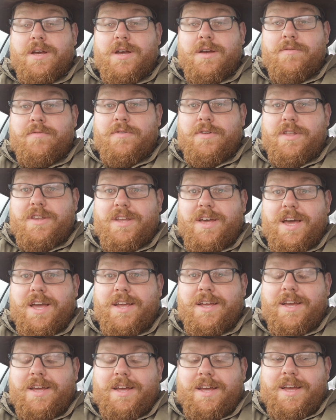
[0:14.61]
uh, for the
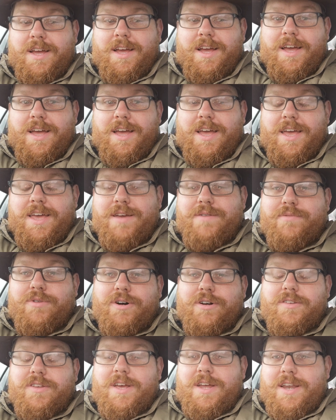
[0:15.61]
day. It
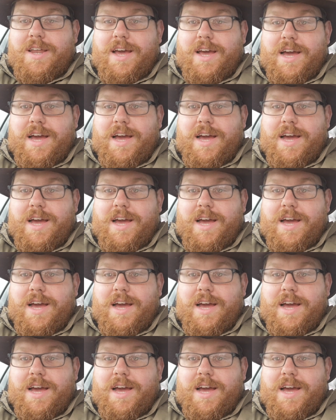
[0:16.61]
was an